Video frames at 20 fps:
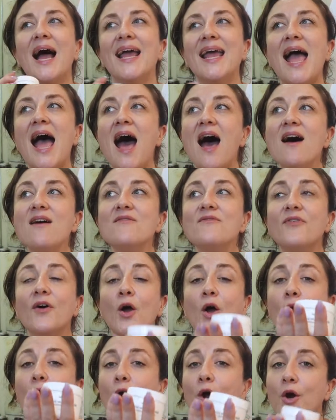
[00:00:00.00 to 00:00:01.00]
I
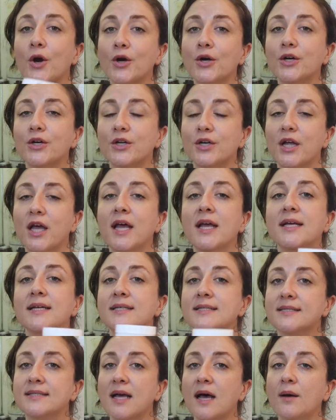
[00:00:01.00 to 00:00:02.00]
have heard
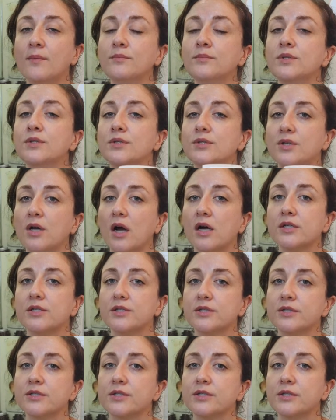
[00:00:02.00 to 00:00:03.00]
some
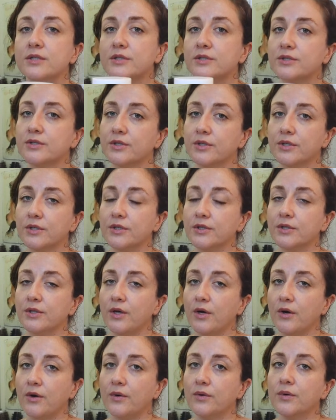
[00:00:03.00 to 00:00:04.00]
doctors assert
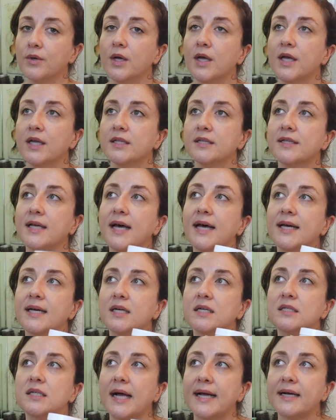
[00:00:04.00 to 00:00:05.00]
though
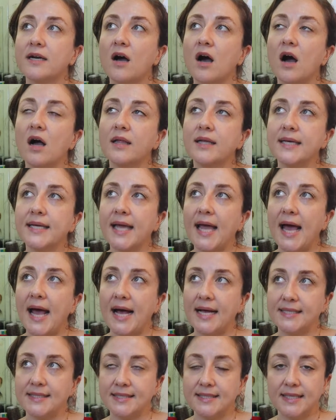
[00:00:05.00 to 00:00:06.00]
that glycolic
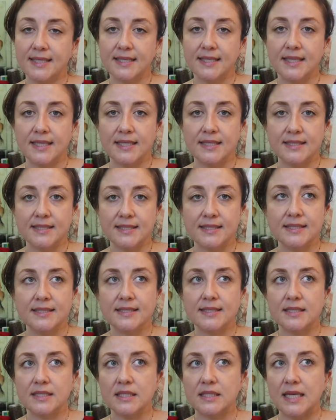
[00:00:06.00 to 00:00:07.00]
acid
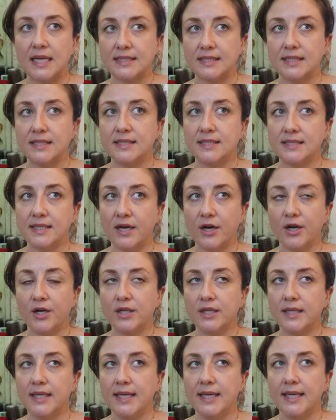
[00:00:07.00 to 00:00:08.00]
isn't
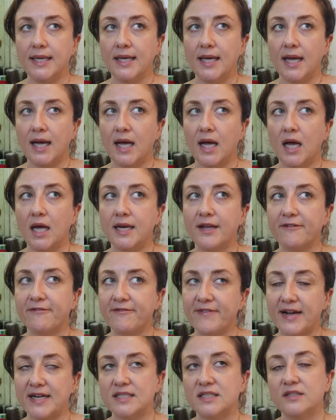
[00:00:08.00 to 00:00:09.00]
necessarily an
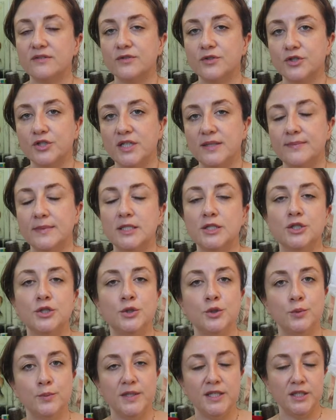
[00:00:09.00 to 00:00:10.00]
effective treatment
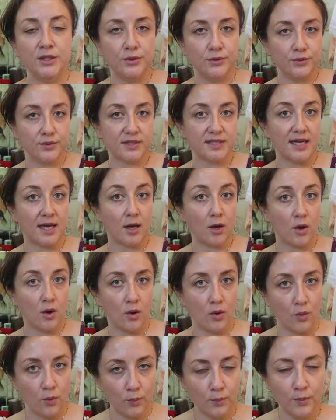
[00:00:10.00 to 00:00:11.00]
to be used at
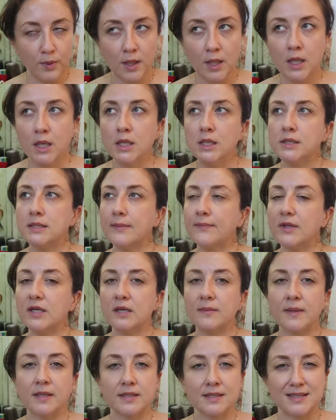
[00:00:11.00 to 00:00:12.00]
home.
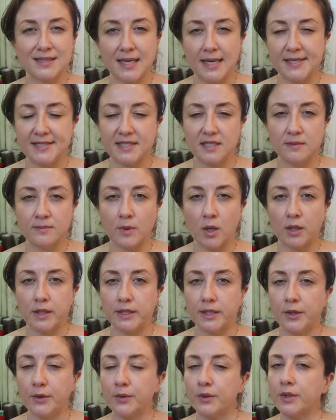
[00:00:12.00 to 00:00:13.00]
Something about the size of the
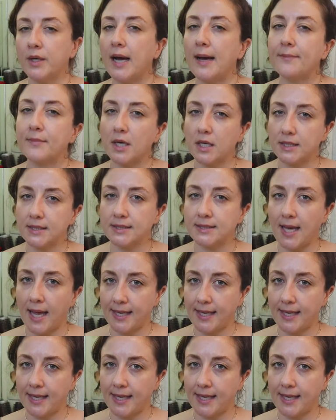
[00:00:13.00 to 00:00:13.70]
molecule. I'm not a